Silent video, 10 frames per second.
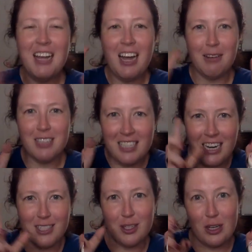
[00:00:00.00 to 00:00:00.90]
I was
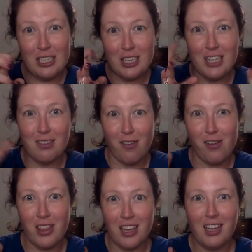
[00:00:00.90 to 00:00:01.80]
taking screenshots of
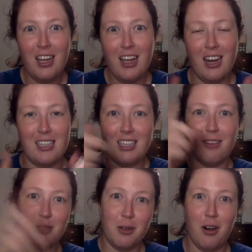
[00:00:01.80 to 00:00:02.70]
everything, and I sent them to her.